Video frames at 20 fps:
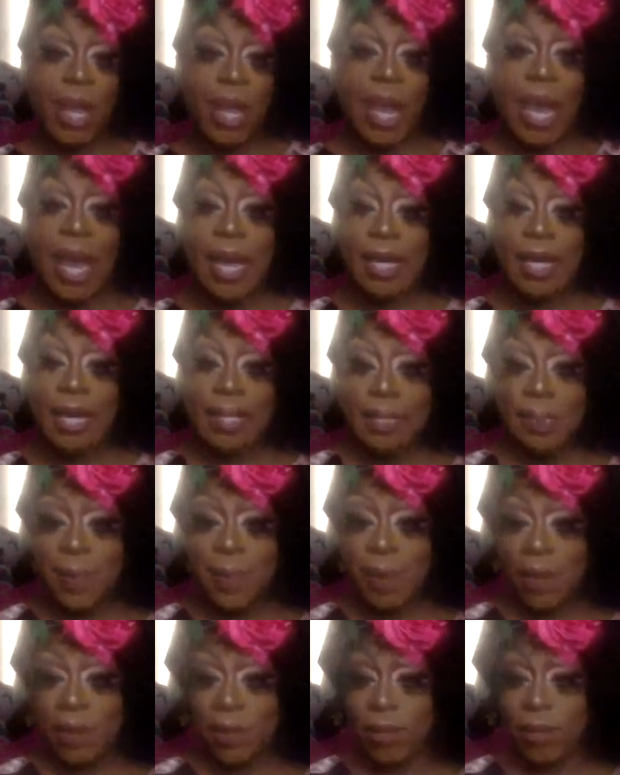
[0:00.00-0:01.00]
as
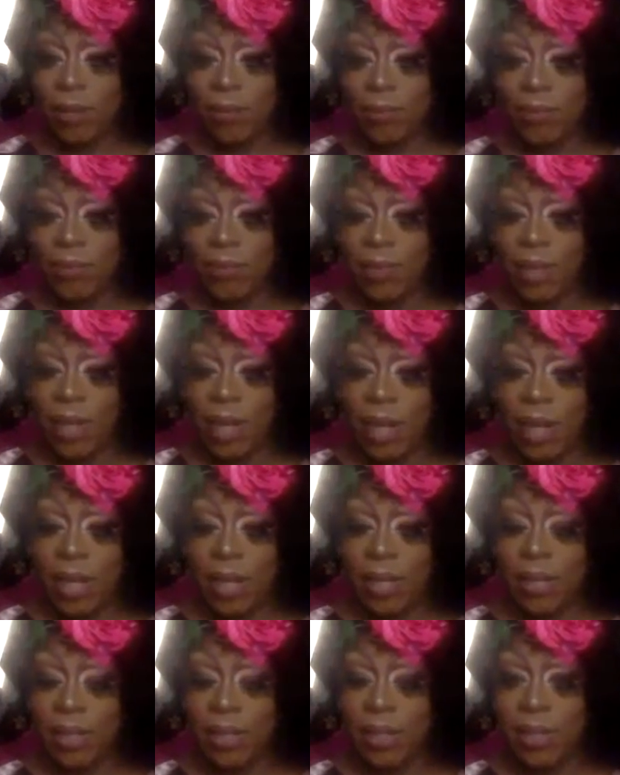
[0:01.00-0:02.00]
part of
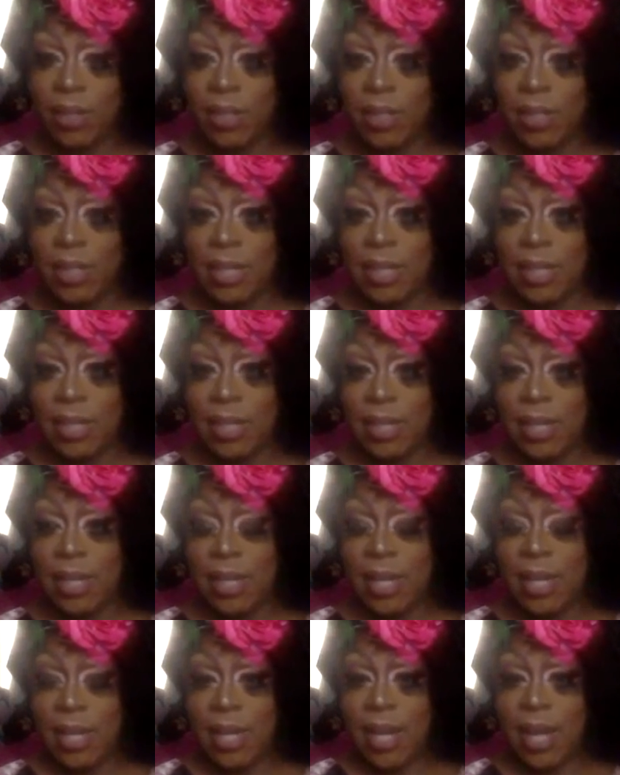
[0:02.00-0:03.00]
the
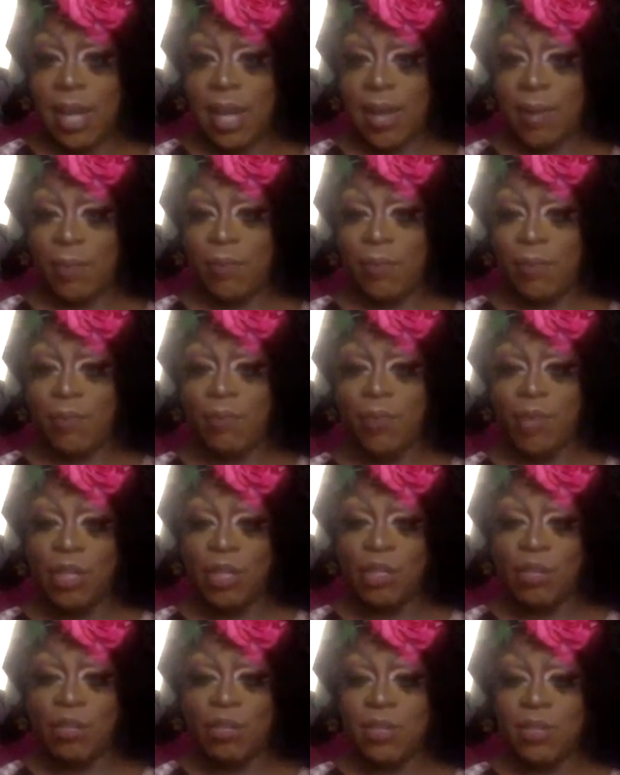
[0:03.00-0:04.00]

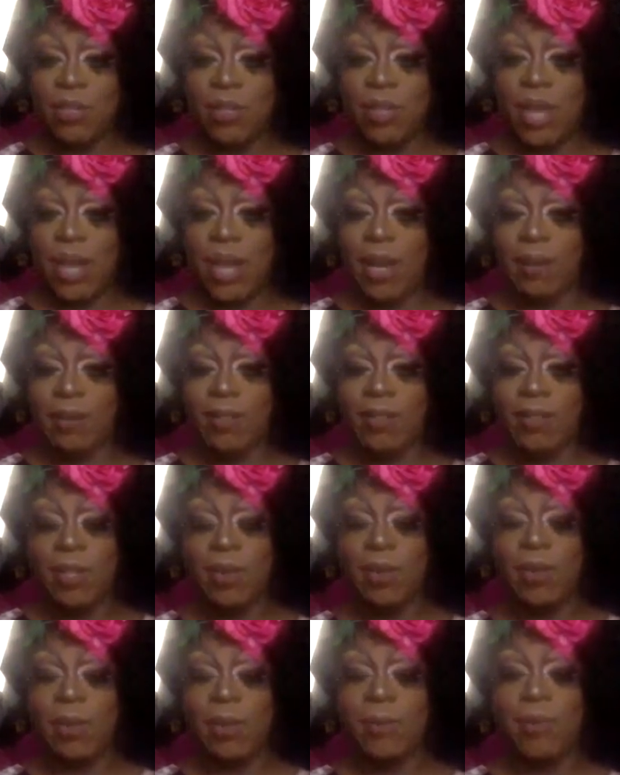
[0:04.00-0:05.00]
virtual
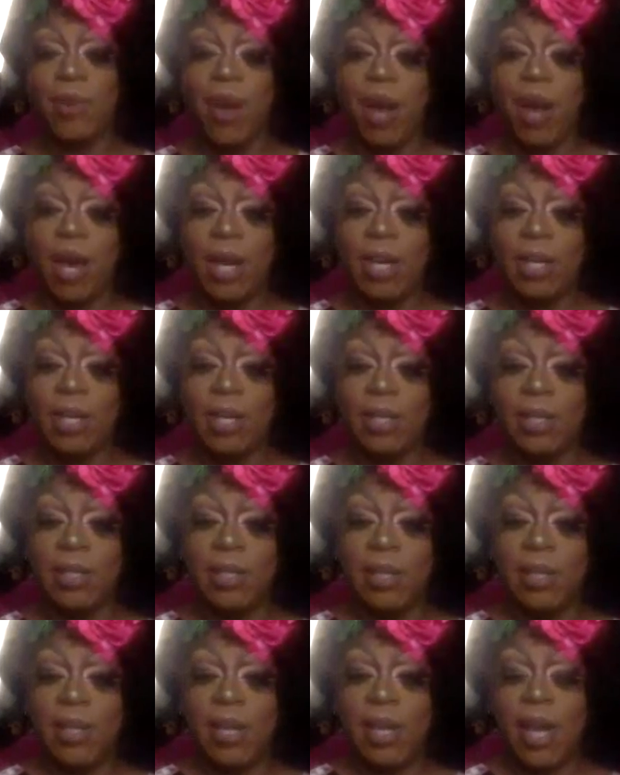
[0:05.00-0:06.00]
Arizona Pride
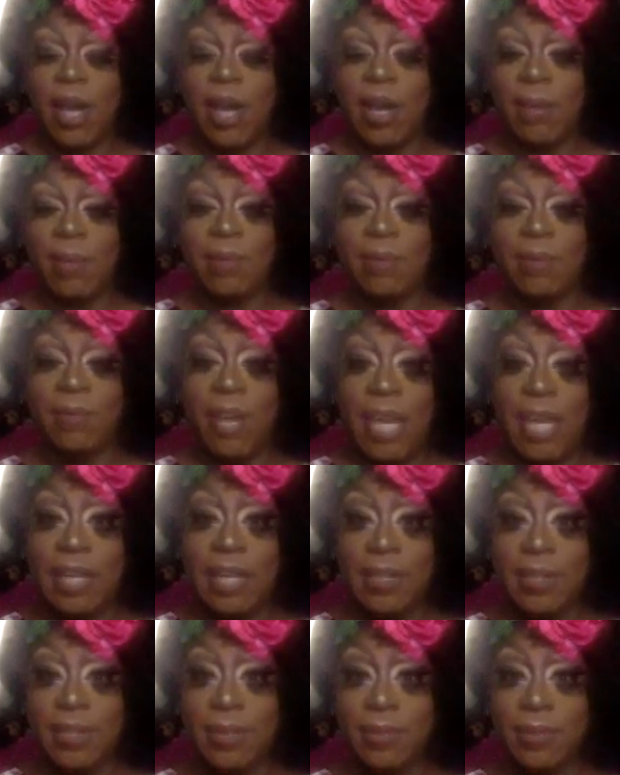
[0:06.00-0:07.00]

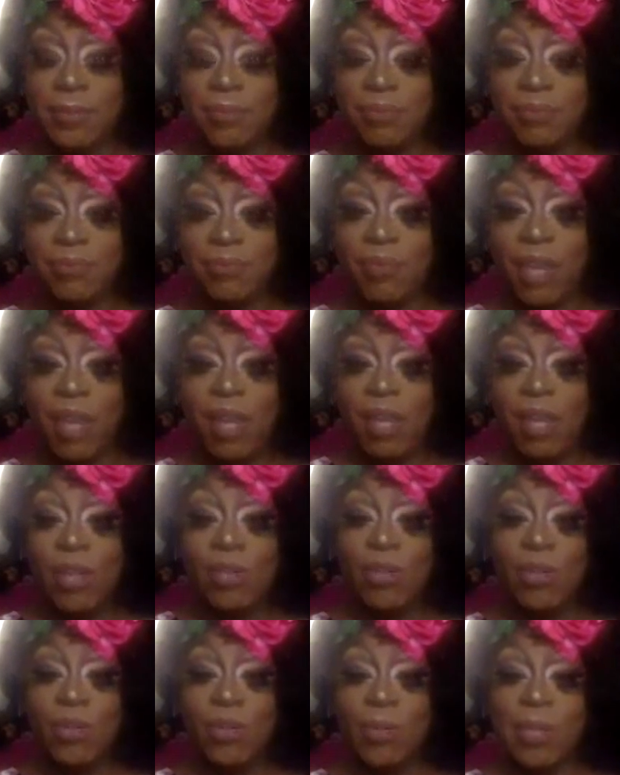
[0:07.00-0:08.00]
event,
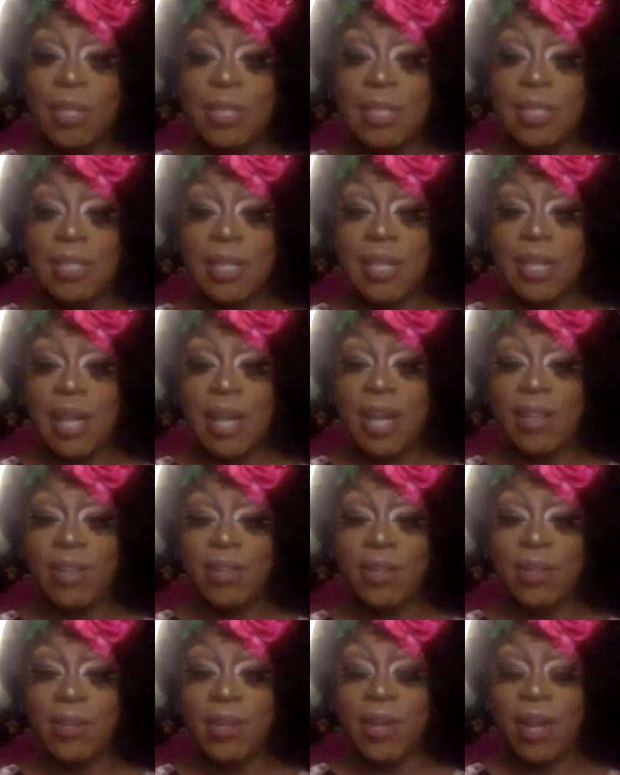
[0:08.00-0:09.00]
you'll want to see
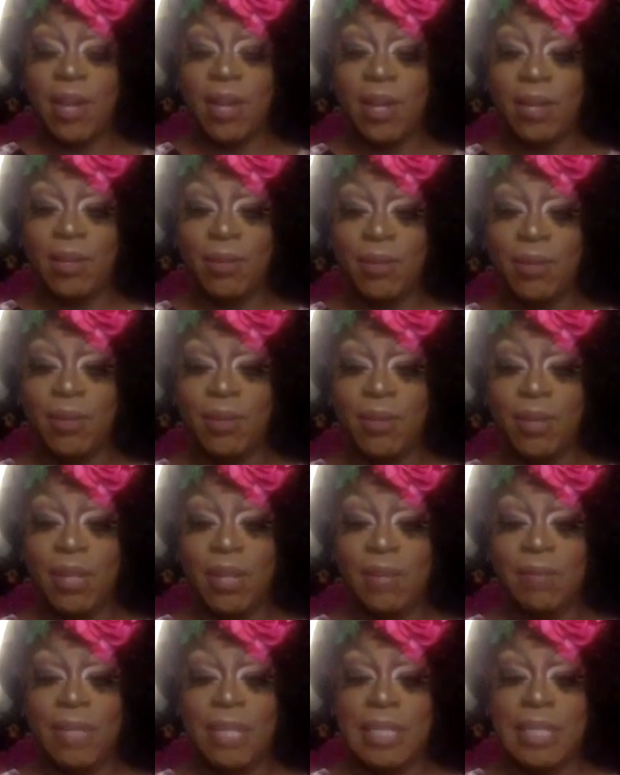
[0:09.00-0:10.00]
other
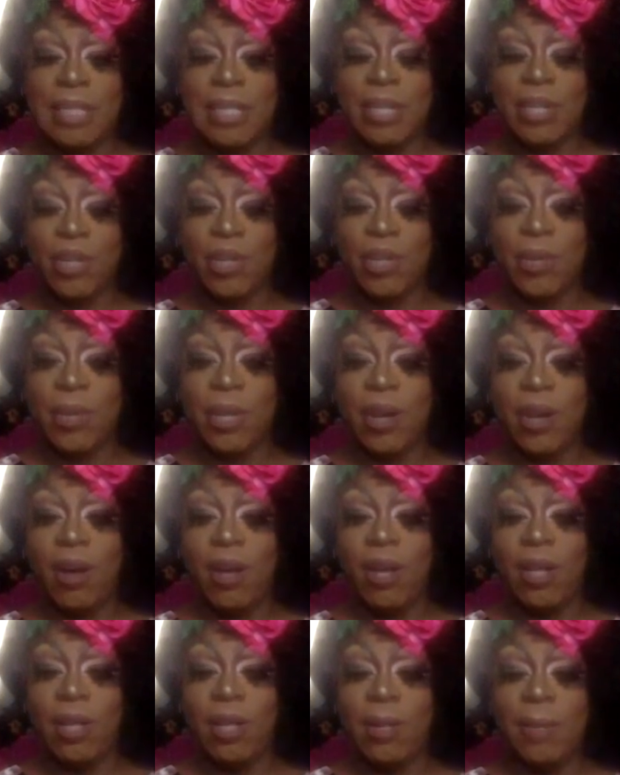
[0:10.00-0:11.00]
events that are going
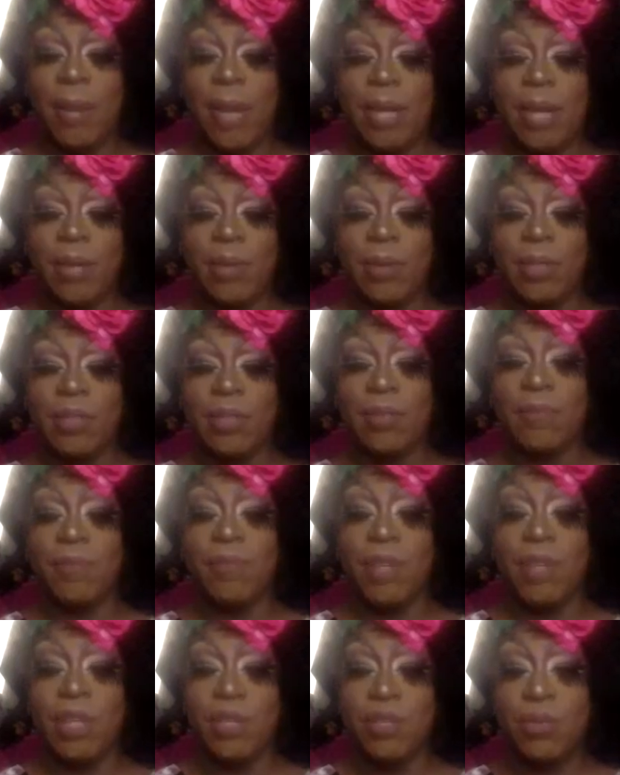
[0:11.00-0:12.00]
on by going to
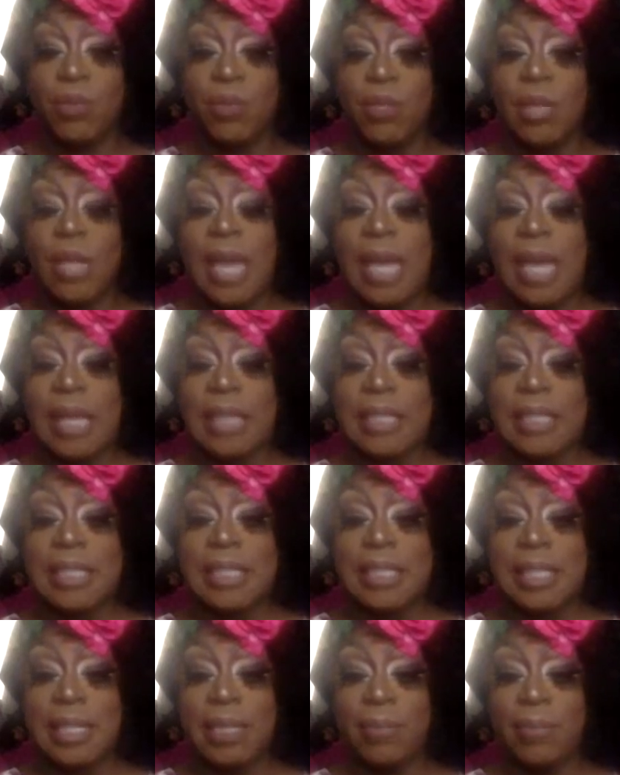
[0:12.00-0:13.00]

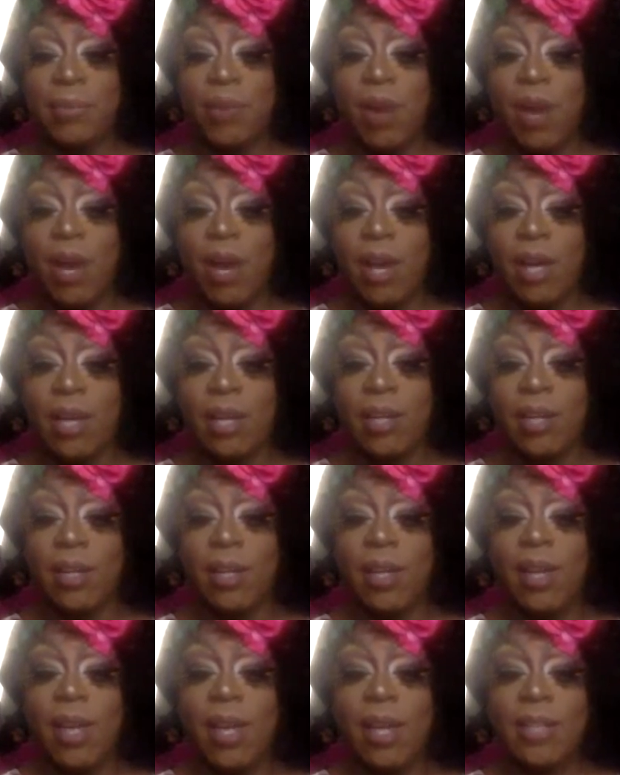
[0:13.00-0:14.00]

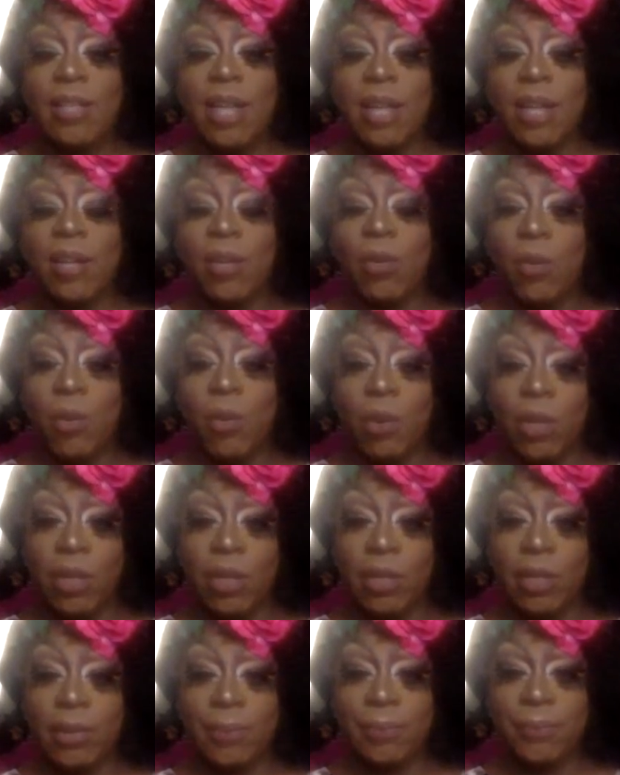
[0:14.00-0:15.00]
virtualazpride.org.